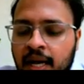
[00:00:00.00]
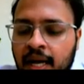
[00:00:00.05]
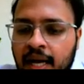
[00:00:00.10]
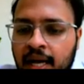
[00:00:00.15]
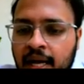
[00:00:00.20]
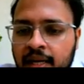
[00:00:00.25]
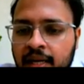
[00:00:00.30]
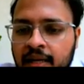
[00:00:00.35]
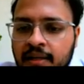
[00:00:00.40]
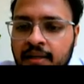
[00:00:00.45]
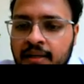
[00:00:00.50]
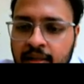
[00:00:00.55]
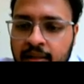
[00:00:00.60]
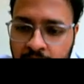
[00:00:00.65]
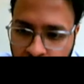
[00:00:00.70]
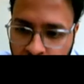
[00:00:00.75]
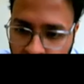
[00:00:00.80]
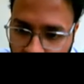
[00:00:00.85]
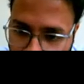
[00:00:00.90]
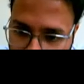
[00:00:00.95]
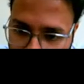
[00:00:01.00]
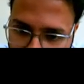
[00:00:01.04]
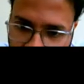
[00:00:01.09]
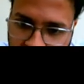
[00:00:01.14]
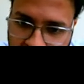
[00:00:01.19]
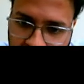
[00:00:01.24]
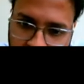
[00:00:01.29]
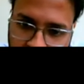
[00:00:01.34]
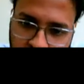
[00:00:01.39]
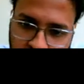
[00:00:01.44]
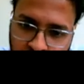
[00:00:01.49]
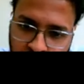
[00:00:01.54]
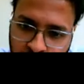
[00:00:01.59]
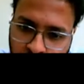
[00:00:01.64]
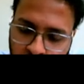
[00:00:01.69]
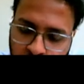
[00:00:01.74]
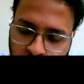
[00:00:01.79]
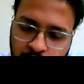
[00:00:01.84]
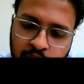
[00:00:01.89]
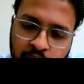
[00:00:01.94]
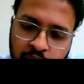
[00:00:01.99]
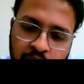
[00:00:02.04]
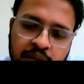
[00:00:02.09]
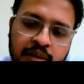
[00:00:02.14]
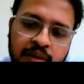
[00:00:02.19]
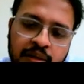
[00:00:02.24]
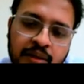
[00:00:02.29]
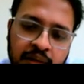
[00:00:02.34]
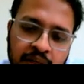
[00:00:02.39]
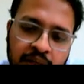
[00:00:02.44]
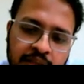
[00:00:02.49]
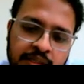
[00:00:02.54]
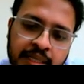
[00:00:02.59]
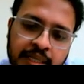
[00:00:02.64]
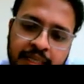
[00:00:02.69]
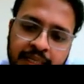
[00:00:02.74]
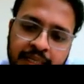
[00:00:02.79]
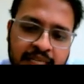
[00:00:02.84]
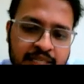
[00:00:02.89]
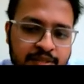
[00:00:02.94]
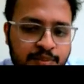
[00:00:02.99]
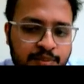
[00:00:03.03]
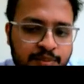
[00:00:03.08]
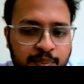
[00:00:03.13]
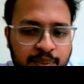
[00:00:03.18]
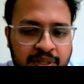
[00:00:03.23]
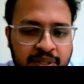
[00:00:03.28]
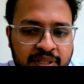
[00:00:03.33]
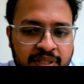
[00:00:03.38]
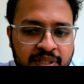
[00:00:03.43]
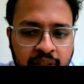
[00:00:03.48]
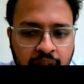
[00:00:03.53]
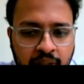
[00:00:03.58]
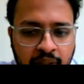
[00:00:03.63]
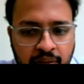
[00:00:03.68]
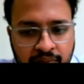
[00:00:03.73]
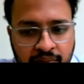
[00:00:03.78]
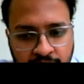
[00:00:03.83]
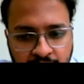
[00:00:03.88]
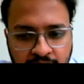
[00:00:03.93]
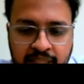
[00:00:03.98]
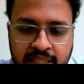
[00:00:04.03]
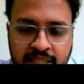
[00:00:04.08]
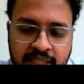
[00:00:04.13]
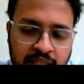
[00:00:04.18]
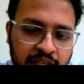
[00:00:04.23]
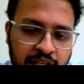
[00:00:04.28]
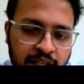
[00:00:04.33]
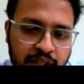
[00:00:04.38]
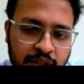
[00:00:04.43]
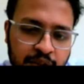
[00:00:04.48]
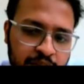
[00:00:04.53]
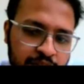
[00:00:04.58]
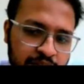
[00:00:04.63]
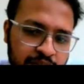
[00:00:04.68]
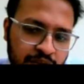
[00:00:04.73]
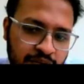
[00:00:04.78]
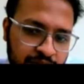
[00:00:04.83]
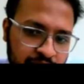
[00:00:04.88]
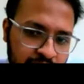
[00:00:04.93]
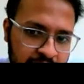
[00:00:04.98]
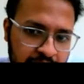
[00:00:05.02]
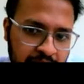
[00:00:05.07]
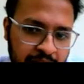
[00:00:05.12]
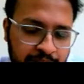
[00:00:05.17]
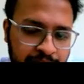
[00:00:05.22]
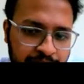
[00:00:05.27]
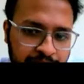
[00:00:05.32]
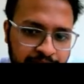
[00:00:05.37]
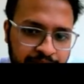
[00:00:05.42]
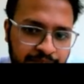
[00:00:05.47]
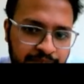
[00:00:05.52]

and in patients who are on drugs like desmopressin with discontinuation of the same.